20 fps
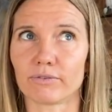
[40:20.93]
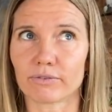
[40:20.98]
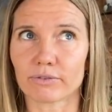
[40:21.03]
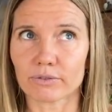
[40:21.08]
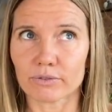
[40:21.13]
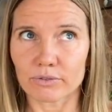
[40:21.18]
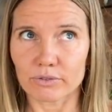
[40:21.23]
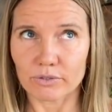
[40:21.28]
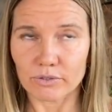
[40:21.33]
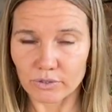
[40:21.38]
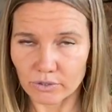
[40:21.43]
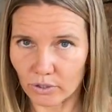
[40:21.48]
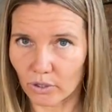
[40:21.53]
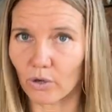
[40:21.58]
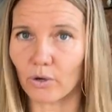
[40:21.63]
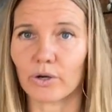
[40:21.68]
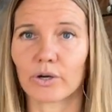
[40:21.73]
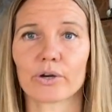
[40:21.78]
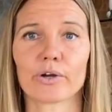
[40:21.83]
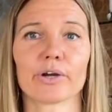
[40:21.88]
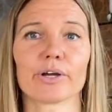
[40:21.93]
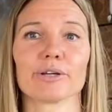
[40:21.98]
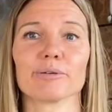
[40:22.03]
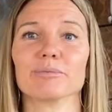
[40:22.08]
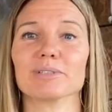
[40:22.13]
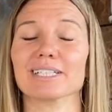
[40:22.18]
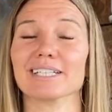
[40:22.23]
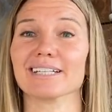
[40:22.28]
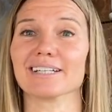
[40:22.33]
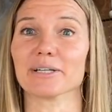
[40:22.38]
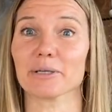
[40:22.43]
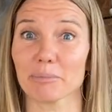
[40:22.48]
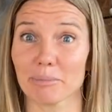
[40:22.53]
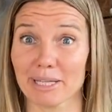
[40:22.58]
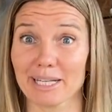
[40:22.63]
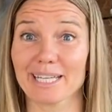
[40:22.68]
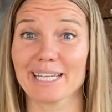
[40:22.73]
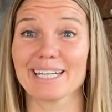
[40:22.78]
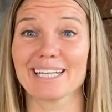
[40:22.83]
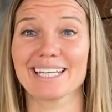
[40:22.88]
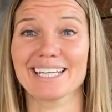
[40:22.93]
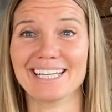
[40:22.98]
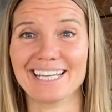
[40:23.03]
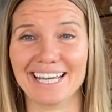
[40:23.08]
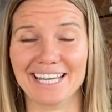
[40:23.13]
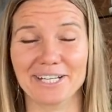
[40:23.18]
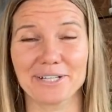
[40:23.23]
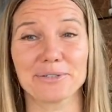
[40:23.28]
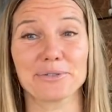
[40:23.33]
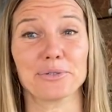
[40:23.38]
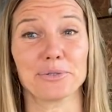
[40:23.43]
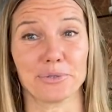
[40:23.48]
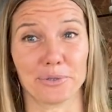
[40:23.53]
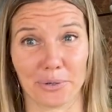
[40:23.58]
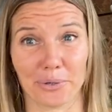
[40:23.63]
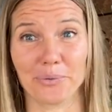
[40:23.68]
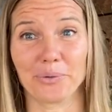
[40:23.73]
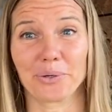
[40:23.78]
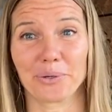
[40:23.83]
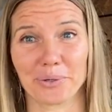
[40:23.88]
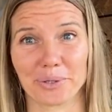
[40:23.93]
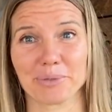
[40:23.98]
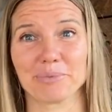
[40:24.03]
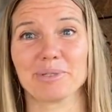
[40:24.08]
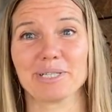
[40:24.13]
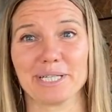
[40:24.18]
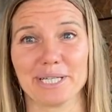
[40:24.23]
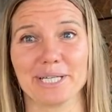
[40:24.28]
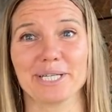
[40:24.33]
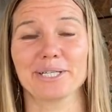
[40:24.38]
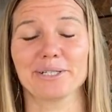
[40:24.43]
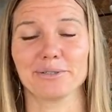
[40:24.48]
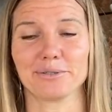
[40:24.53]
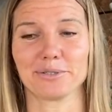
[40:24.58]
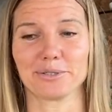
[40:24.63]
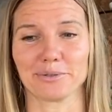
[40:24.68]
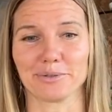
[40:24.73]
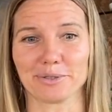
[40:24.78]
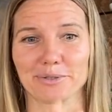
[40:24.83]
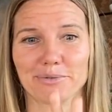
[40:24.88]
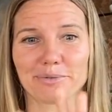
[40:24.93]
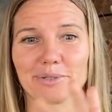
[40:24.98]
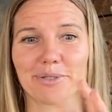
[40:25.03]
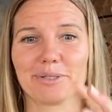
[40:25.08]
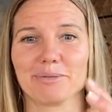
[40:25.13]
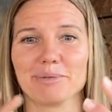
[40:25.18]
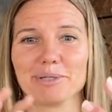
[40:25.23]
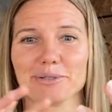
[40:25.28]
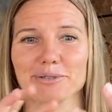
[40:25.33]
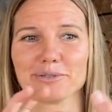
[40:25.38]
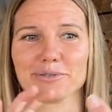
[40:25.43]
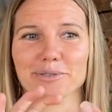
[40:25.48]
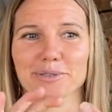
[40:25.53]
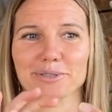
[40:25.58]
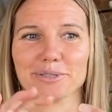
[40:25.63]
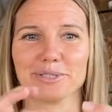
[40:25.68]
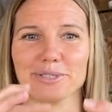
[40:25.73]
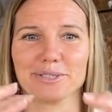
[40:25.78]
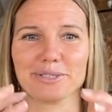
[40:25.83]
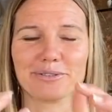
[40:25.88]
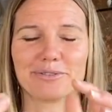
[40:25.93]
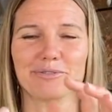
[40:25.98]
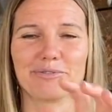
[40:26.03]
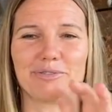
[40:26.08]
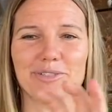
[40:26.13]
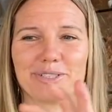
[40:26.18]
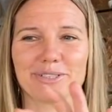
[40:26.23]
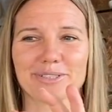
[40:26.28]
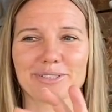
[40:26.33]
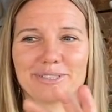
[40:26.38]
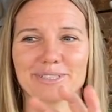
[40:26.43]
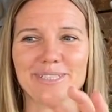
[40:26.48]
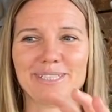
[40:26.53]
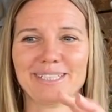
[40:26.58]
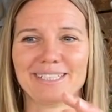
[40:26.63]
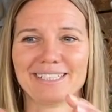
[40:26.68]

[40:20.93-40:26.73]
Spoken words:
so incredibly committed and so incredibly in. So it's really beautiful to just feel